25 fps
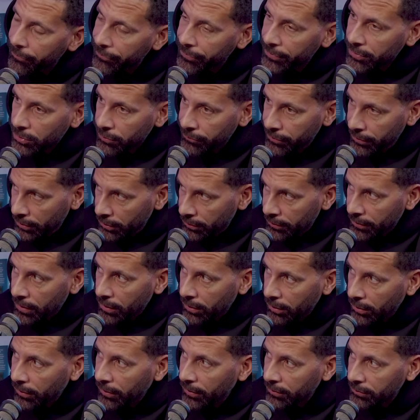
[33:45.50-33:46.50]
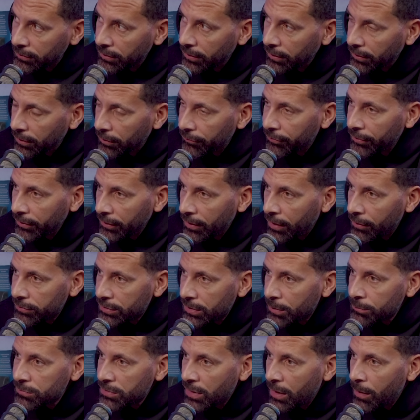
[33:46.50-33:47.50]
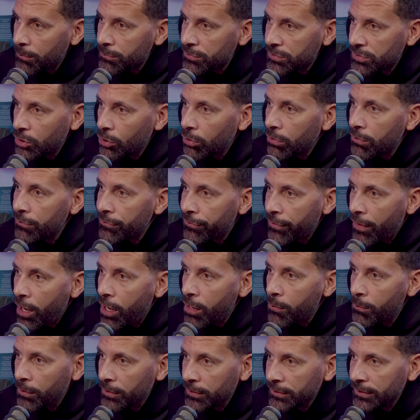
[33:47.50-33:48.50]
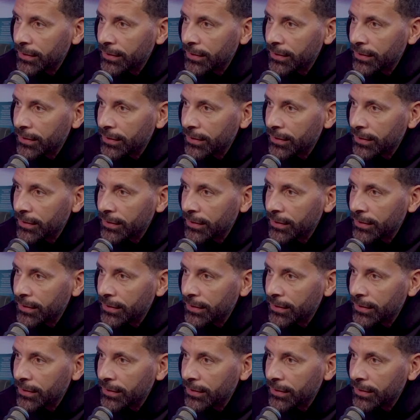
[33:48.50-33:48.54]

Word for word: I, think you've hit the nail on the head there. I think that sometimes your environment